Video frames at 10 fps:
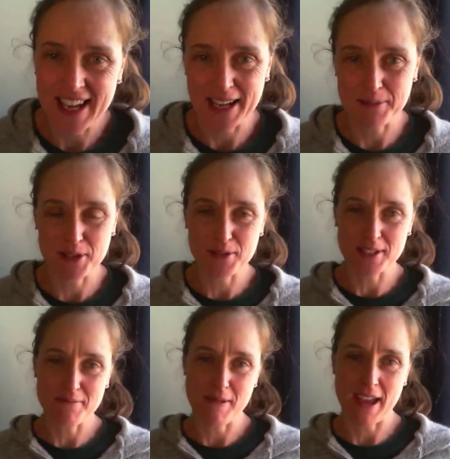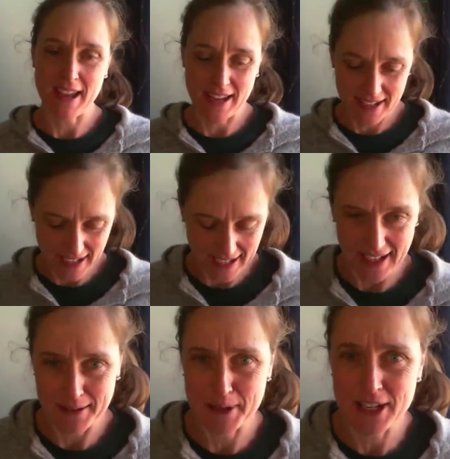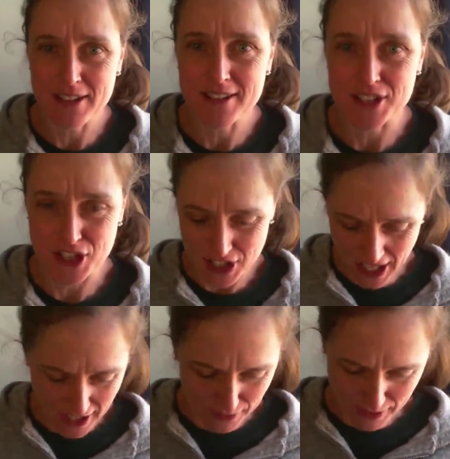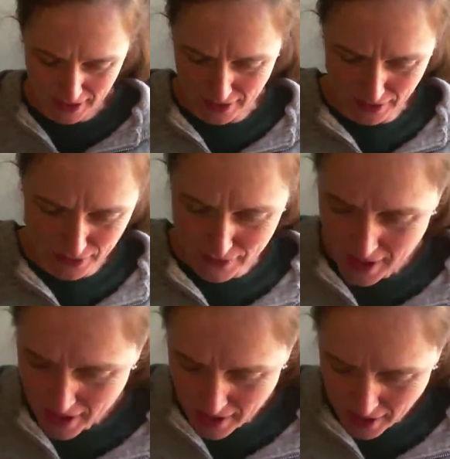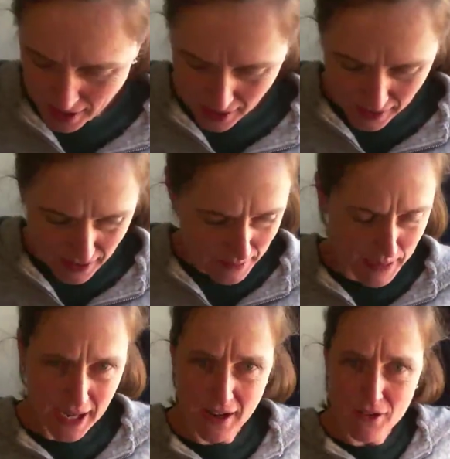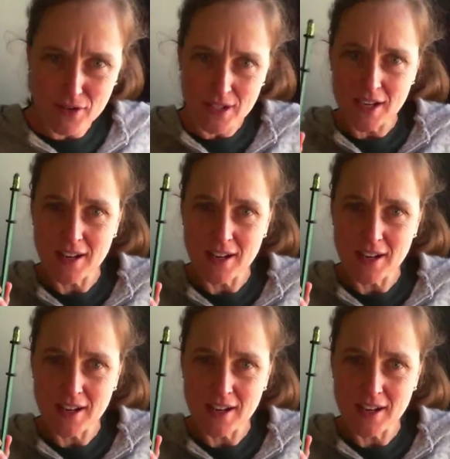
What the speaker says: I'm Susan May, and I'm here to share with you all about